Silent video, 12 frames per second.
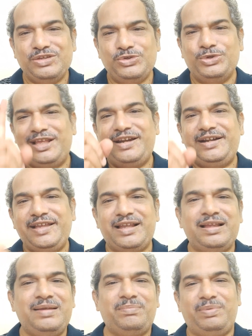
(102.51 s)
Junior
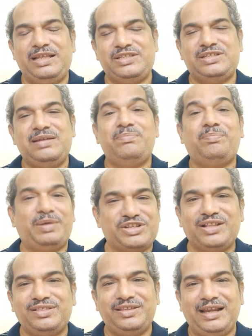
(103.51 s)
NTR plus
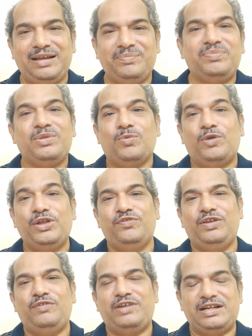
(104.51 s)
Prashanth Neel. What do you
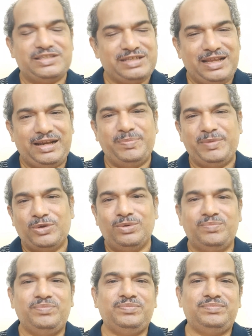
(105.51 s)
feel, friends? Let me know.